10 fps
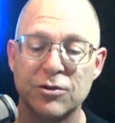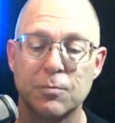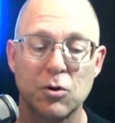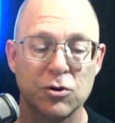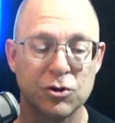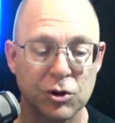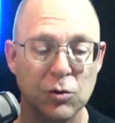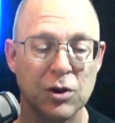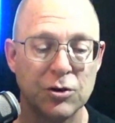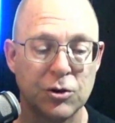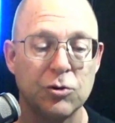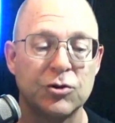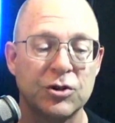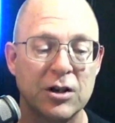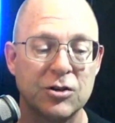pursuant to
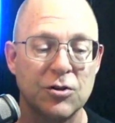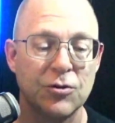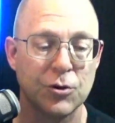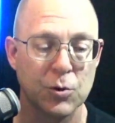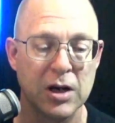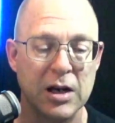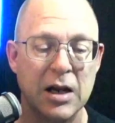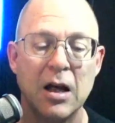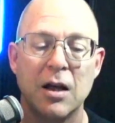Section 3